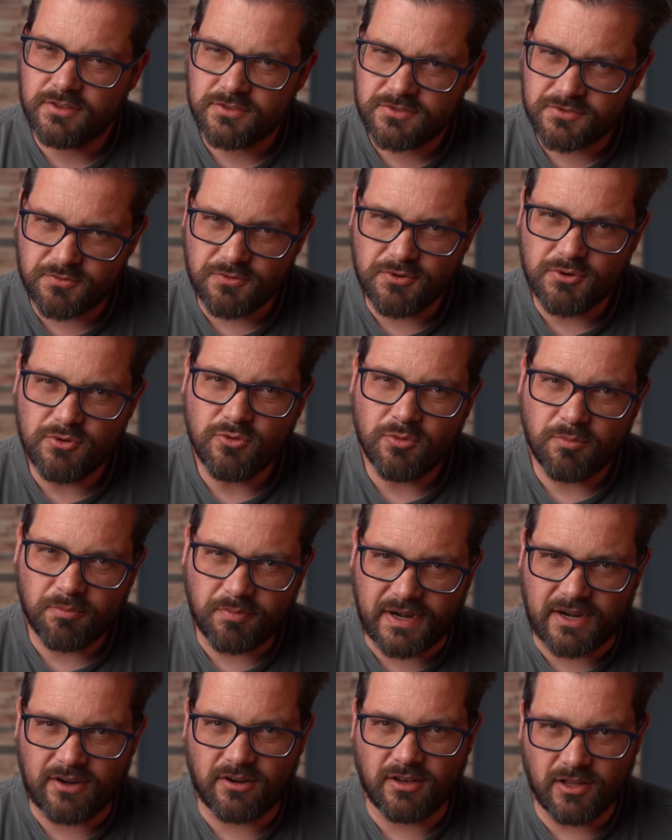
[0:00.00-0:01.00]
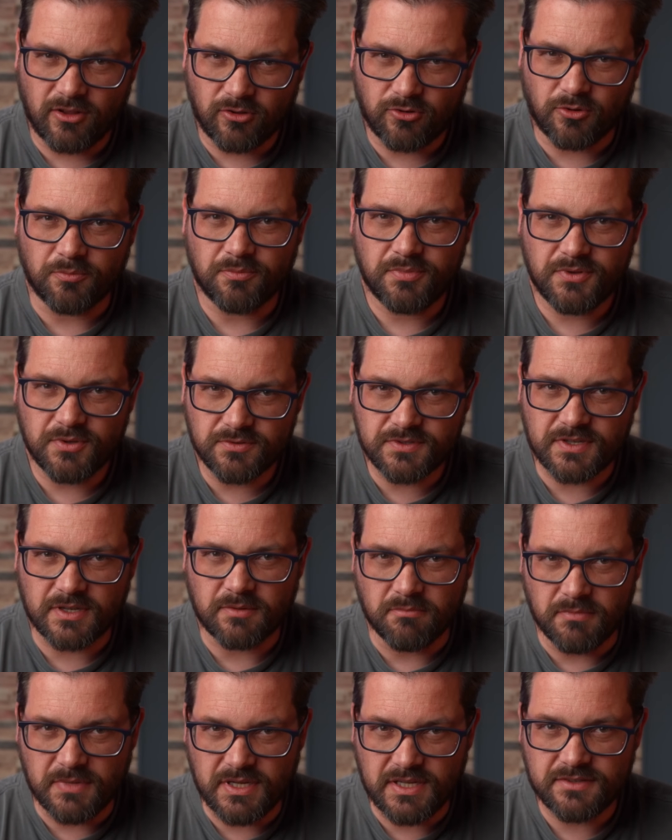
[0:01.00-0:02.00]
True parallel computing
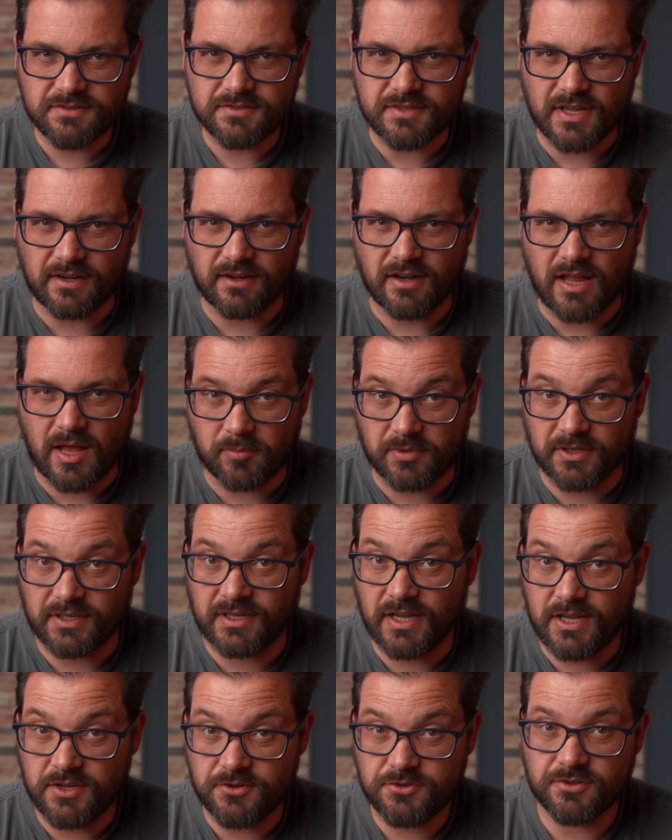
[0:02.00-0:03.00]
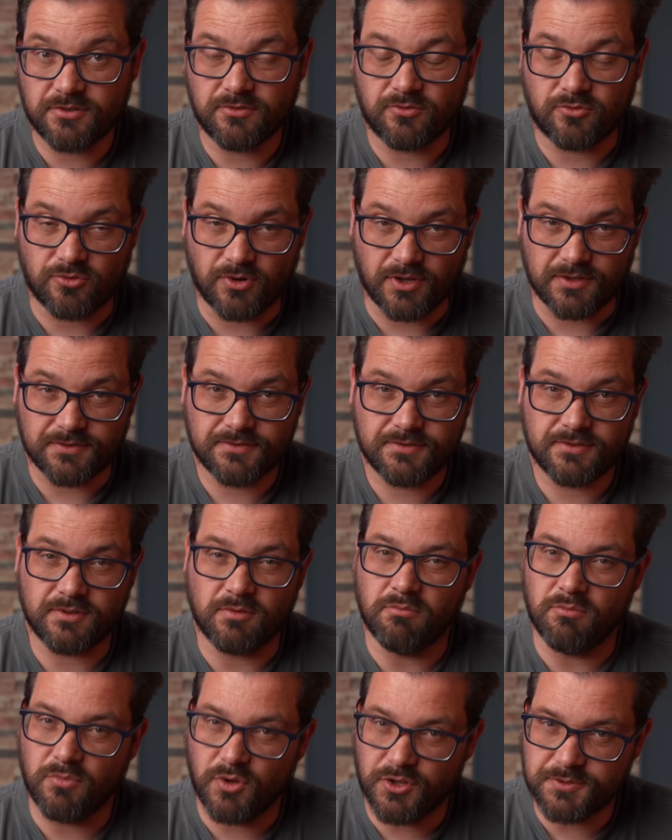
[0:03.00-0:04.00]
means that an application runs
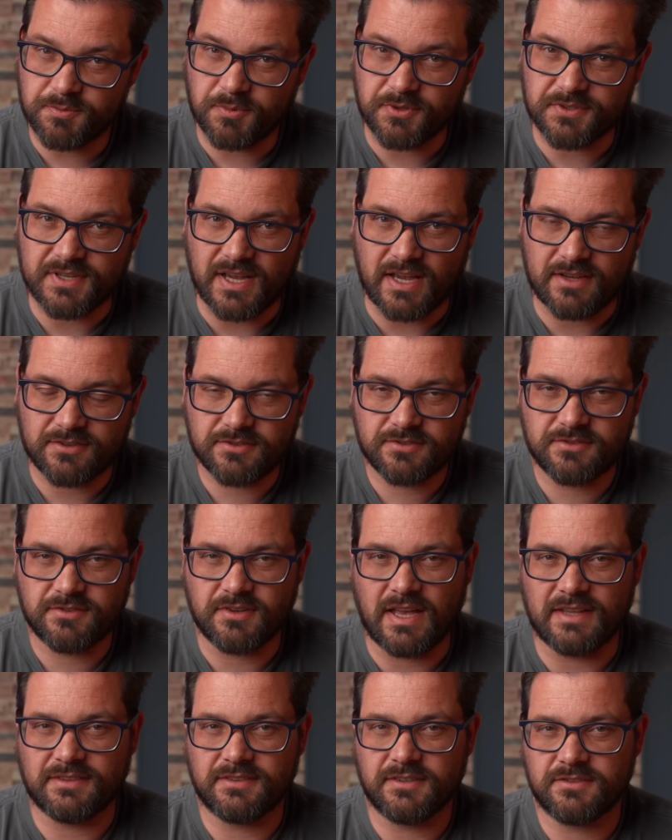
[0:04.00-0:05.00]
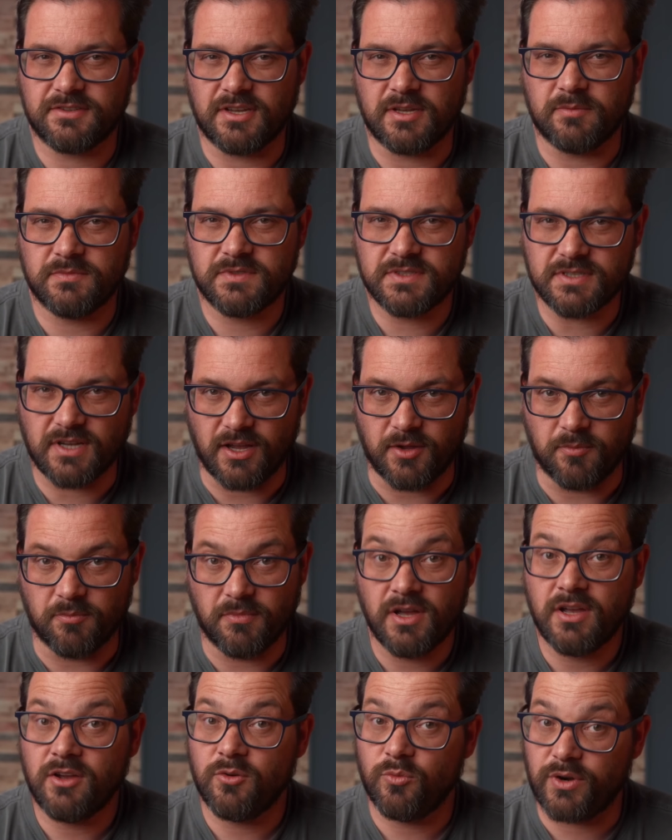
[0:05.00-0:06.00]
multiple tasks at the same time,
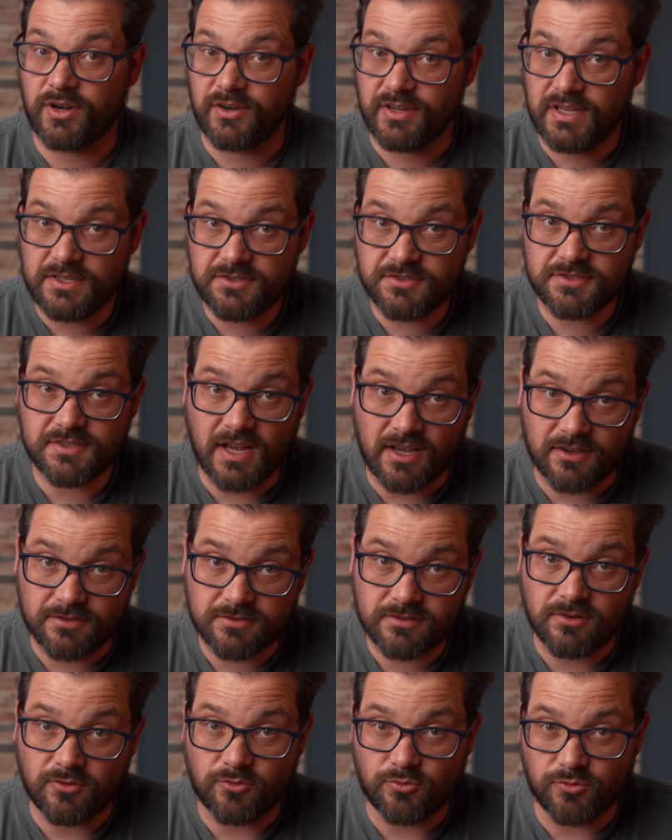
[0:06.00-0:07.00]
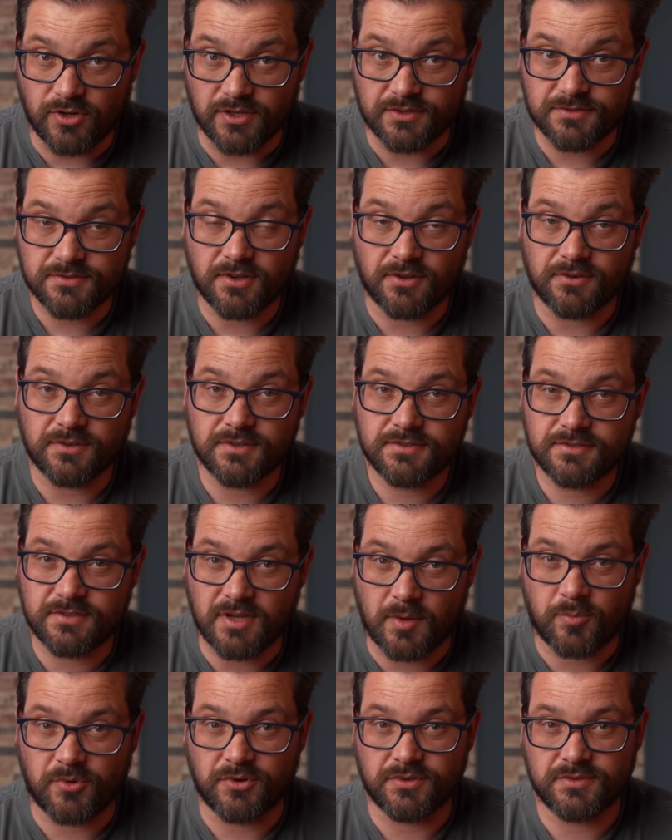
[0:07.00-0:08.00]
where each task runs on a
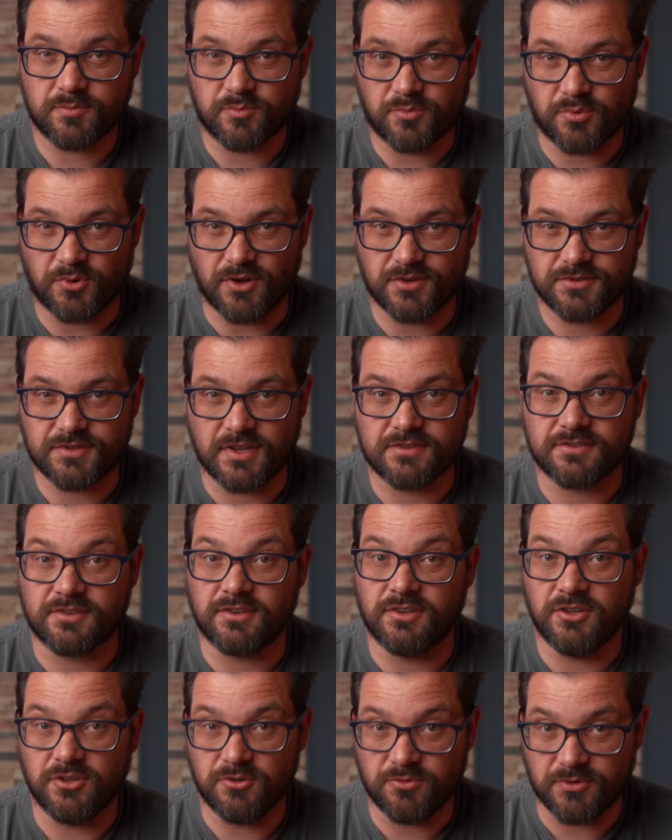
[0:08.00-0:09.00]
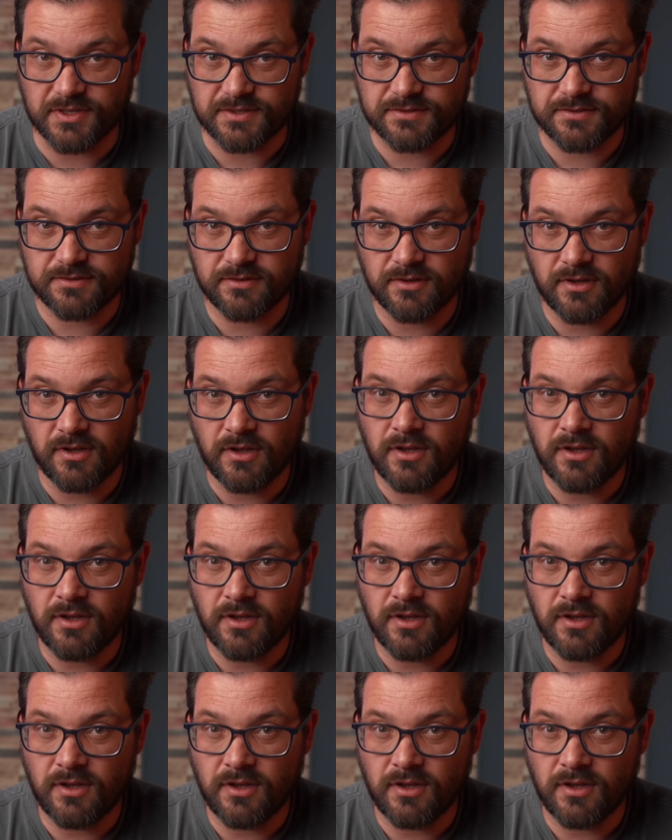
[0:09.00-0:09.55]
separate processing unit.